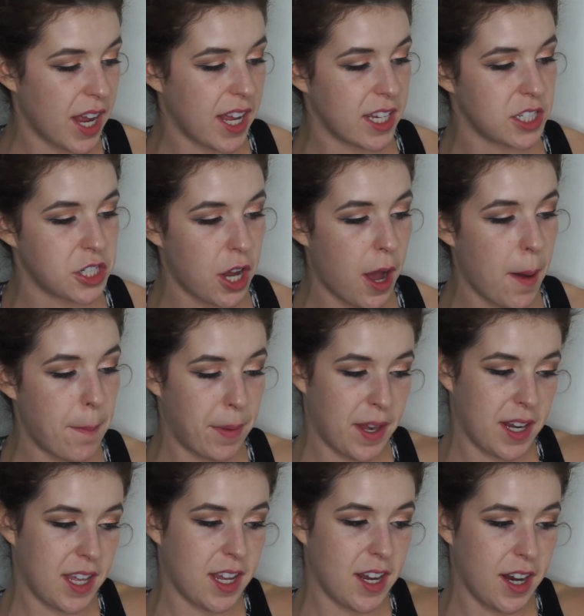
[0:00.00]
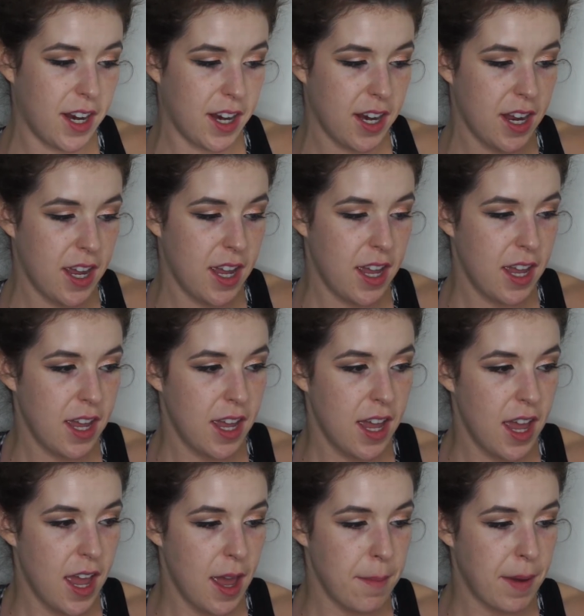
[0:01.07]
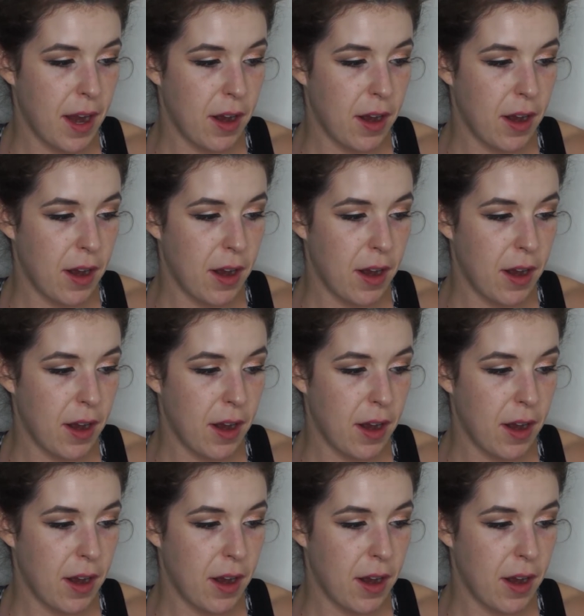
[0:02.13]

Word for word: range up in here. Am